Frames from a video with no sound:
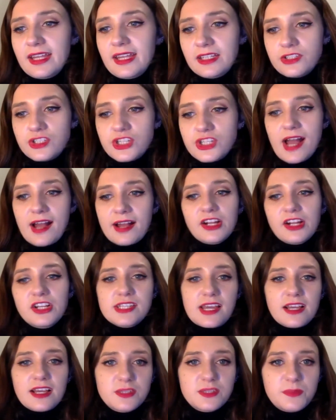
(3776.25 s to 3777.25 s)
And Jack, our
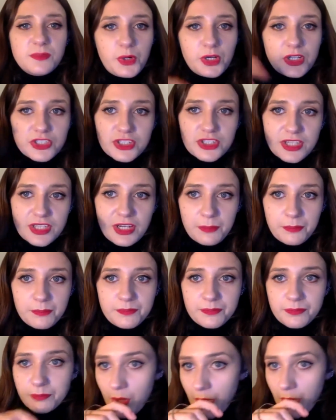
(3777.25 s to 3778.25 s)
tech support, is just going to
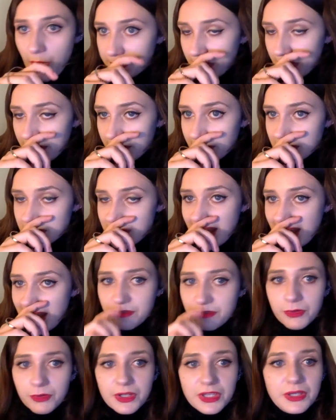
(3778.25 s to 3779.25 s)
pop that in the chat
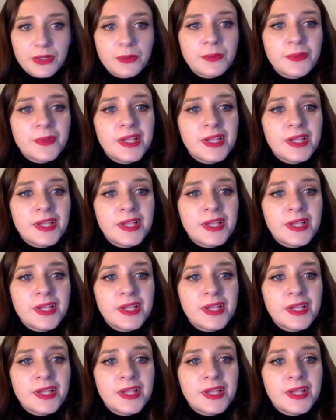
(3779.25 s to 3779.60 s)
for you.